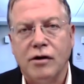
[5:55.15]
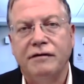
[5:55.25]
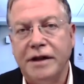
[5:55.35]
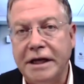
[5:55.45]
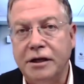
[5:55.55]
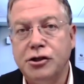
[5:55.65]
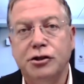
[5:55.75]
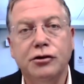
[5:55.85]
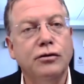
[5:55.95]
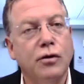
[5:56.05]
roughly
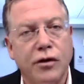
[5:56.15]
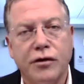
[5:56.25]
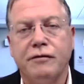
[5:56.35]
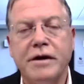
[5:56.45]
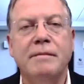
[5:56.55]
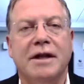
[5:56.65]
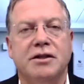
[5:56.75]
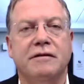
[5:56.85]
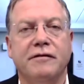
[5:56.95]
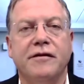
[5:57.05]
two or three
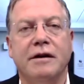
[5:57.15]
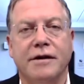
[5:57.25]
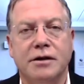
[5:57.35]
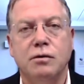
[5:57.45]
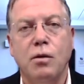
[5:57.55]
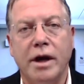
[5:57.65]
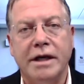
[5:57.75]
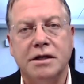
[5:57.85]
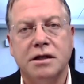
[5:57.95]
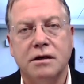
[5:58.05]
months in front of us. What
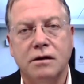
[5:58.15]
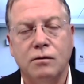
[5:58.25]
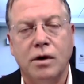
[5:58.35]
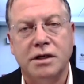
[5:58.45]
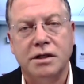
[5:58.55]
is what